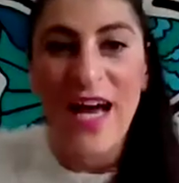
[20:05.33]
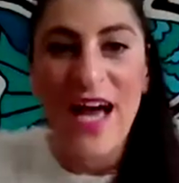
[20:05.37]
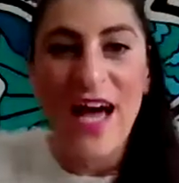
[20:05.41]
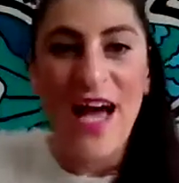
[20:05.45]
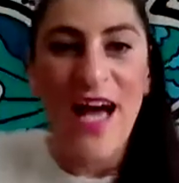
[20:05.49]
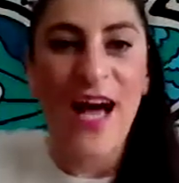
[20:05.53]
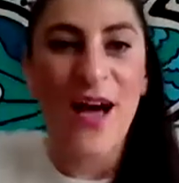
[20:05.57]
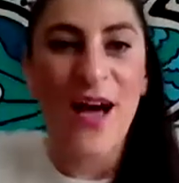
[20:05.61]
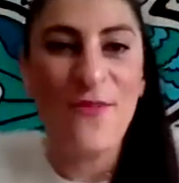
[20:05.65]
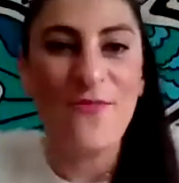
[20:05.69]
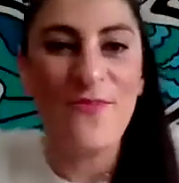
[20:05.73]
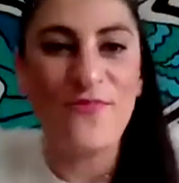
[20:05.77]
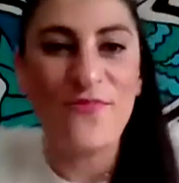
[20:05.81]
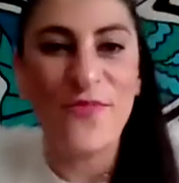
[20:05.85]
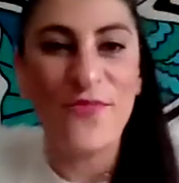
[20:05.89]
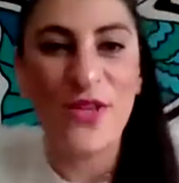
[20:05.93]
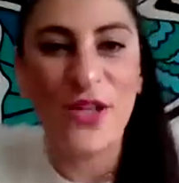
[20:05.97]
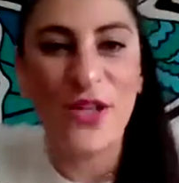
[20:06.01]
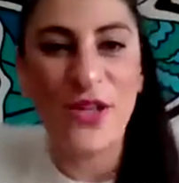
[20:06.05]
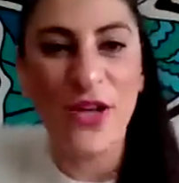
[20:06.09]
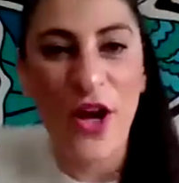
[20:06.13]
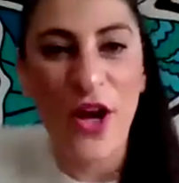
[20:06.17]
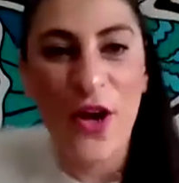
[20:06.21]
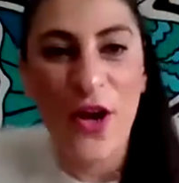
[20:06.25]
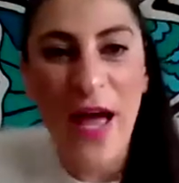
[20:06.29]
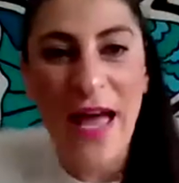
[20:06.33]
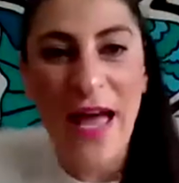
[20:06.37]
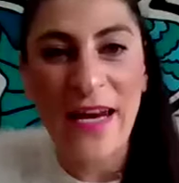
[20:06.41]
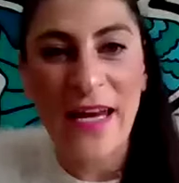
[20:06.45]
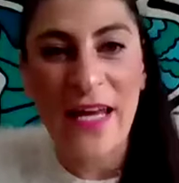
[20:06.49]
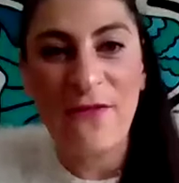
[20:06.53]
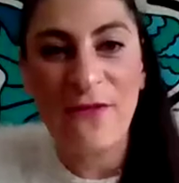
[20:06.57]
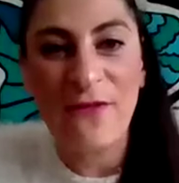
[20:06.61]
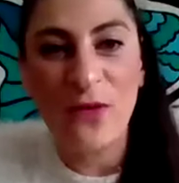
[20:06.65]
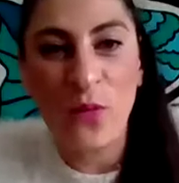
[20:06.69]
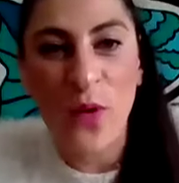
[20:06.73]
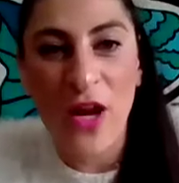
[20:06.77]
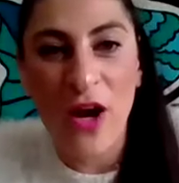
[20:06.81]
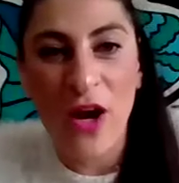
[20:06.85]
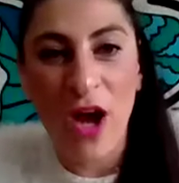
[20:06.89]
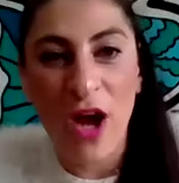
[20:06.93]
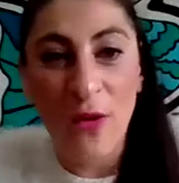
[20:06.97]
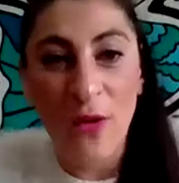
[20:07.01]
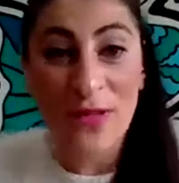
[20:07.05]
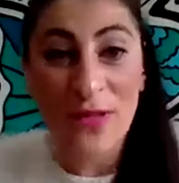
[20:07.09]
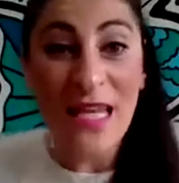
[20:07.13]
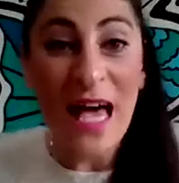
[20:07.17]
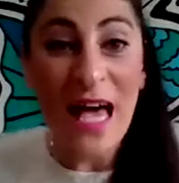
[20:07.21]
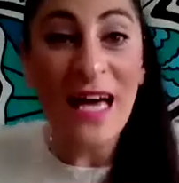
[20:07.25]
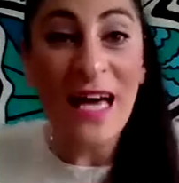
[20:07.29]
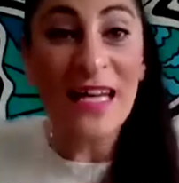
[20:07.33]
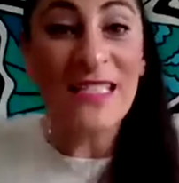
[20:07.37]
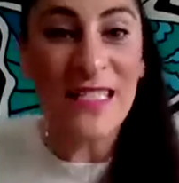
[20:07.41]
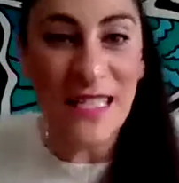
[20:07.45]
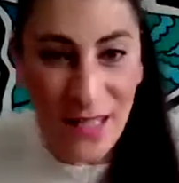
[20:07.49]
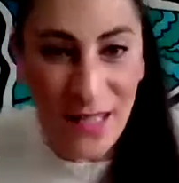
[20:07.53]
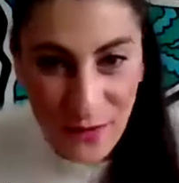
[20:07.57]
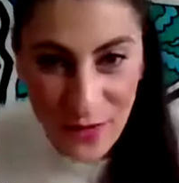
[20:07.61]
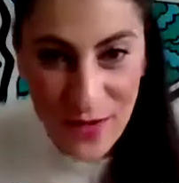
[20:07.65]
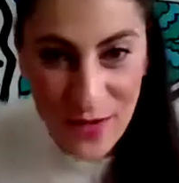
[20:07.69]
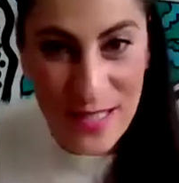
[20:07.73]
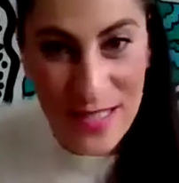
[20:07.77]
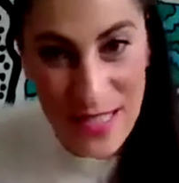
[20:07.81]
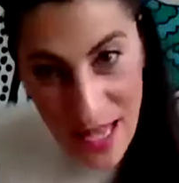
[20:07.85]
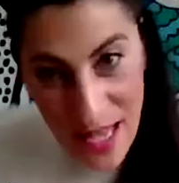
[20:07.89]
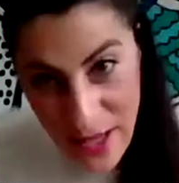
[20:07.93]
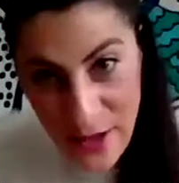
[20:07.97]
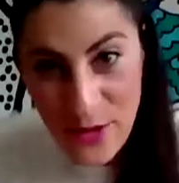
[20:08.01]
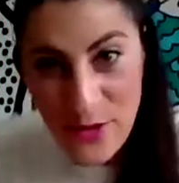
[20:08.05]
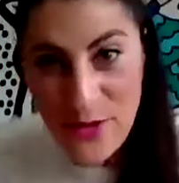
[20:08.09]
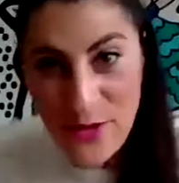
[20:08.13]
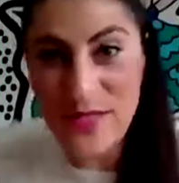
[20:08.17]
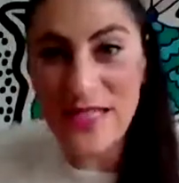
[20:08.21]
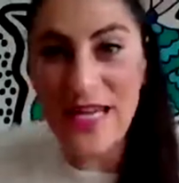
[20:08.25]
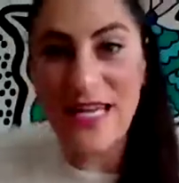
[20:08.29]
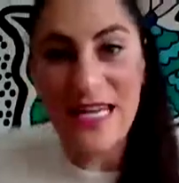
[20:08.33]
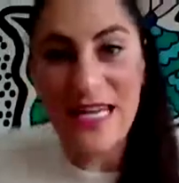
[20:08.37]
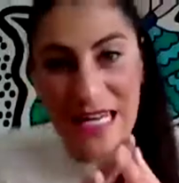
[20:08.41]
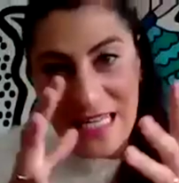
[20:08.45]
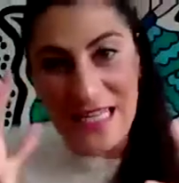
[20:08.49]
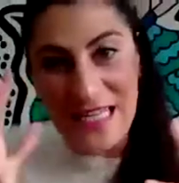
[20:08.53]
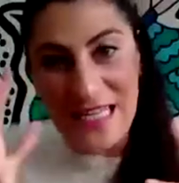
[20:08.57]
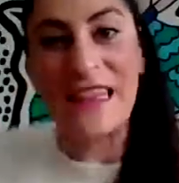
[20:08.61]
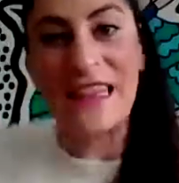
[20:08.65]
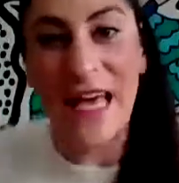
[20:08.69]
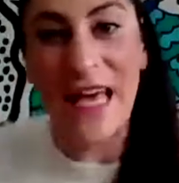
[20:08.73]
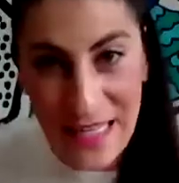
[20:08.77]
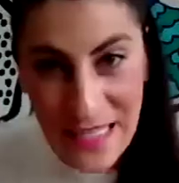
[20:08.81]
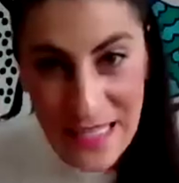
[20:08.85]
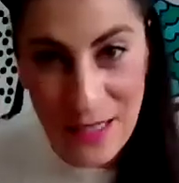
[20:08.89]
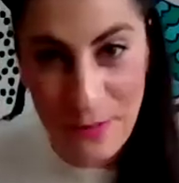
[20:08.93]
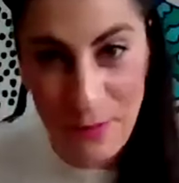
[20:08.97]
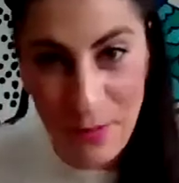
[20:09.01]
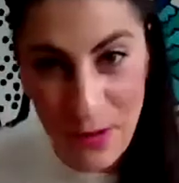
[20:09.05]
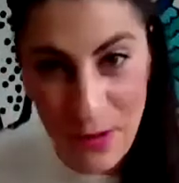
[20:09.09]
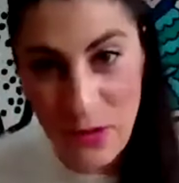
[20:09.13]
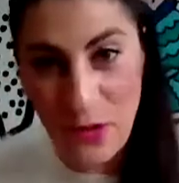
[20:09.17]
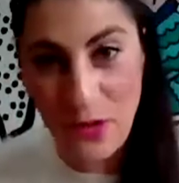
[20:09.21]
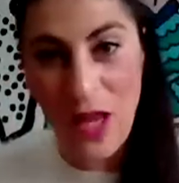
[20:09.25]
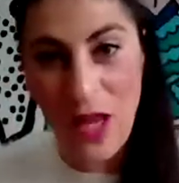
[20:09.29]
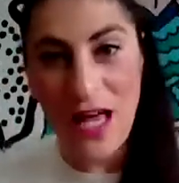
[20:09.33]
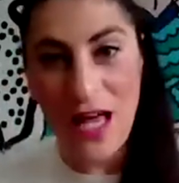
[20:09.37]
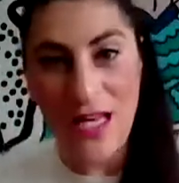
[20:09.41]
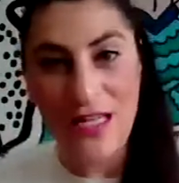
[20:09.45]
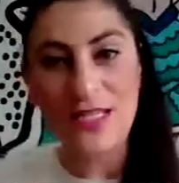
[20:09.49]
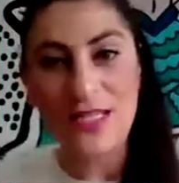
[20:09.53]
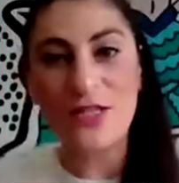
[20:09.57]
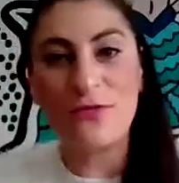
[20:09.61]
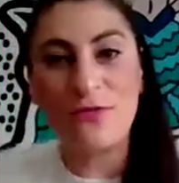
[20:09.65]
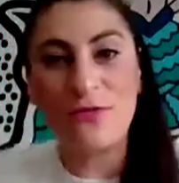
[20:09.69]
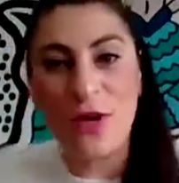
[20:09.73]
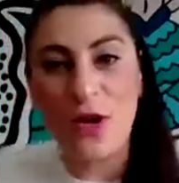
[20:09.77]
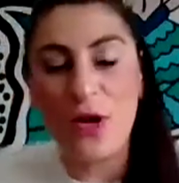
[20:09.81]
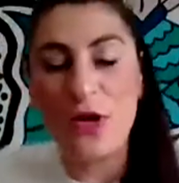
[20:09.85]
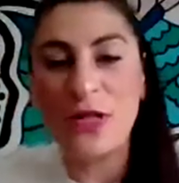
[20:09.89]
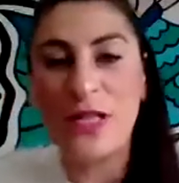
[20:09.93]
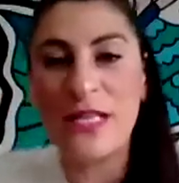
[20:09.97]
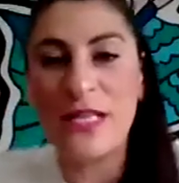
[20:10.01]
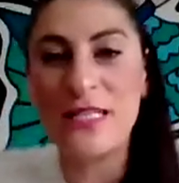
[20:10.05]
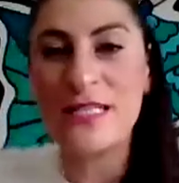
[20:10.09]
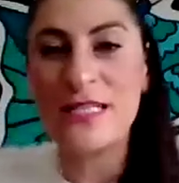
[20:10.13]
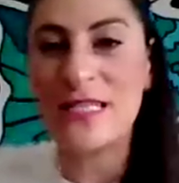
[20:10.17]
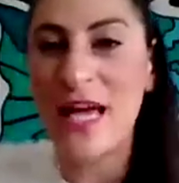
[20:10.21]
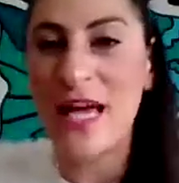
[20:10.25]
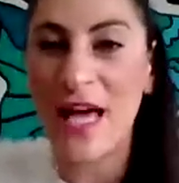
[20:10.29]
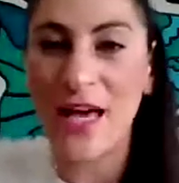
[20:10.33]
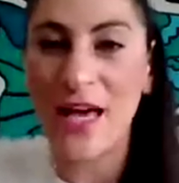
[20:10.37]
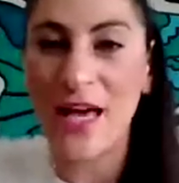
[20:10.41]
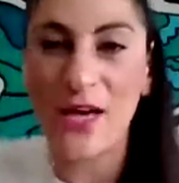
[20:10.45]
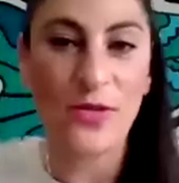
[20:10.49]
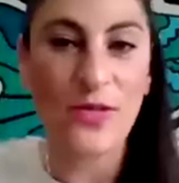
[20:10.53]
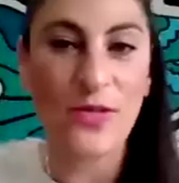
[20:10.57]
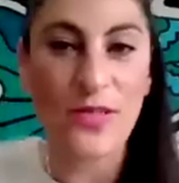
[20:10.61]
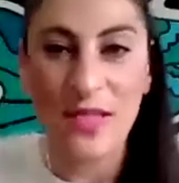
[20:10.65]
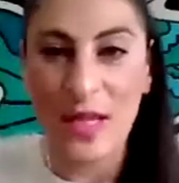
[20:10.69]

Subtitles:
And even when I was hunting for sales and in that typical hunter role in sales,